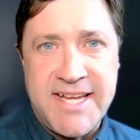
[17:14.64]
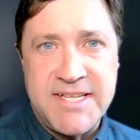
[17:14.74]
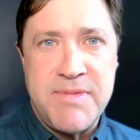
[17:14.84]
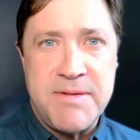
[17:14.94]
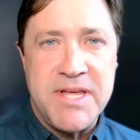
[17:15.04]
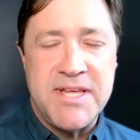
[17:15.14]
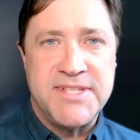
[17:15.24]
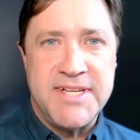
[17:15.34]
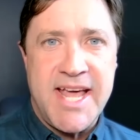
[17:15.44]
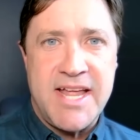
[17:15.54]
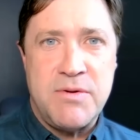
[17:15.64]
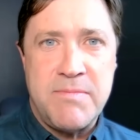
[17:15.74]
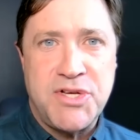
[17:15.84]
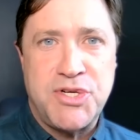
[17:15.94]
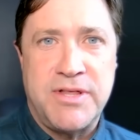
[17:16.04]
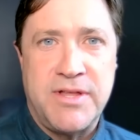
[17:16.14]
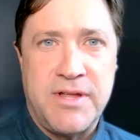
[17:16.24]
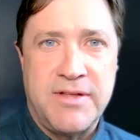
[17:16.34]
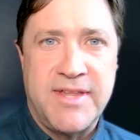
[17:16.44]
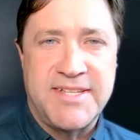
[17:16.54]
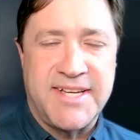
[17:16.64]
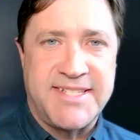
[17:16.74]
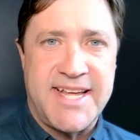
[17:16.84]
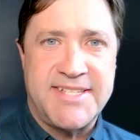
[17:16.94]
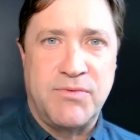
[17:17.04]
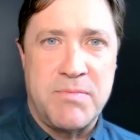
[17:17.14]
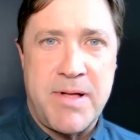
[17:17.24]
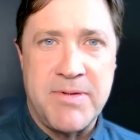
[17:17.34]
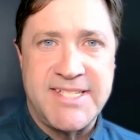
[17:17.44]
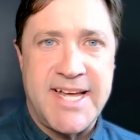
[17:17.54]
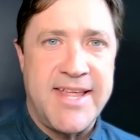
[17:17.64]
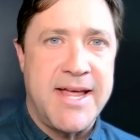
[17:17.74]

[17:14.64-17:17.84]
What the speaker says: to me because, again, you mentioned the success the Republicans had.